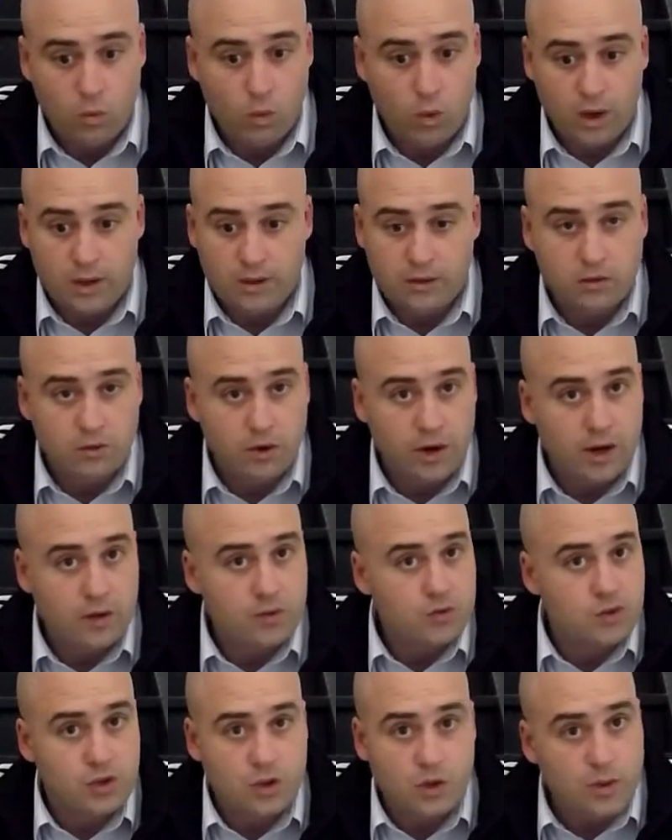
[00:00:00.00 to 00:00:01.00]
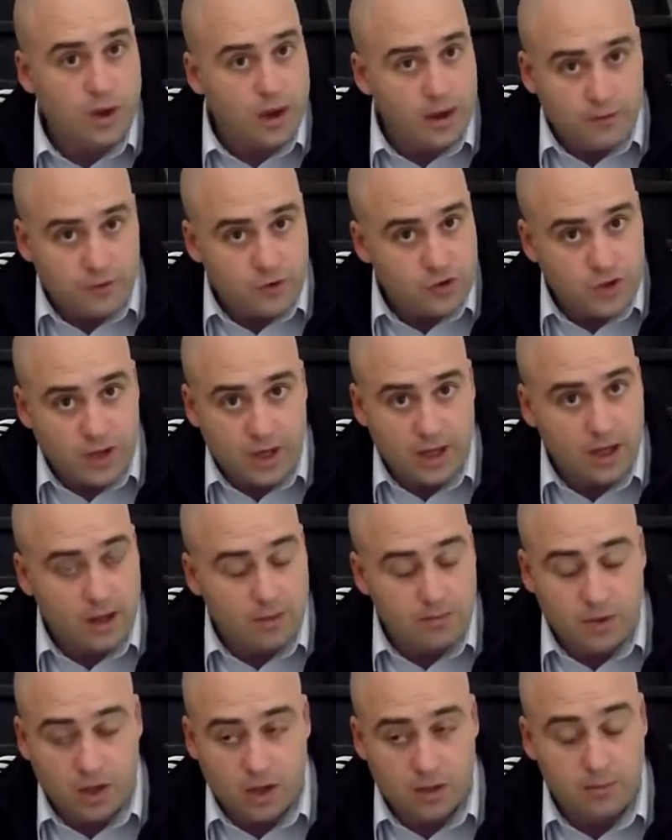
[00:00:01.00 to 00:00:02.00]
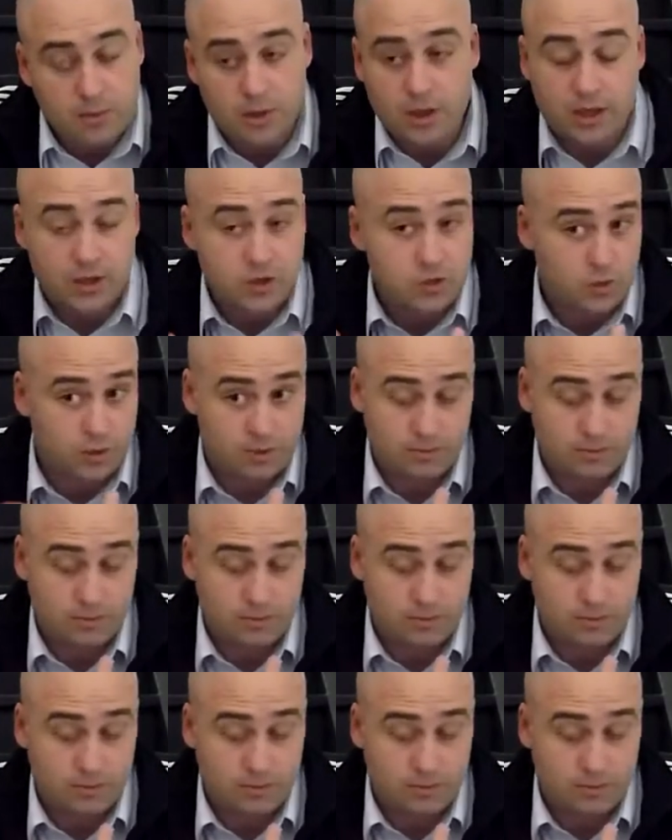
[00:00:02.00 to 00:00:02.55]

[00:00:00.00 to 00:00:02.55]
what grounds do you have for saying I'm not a Buddhist?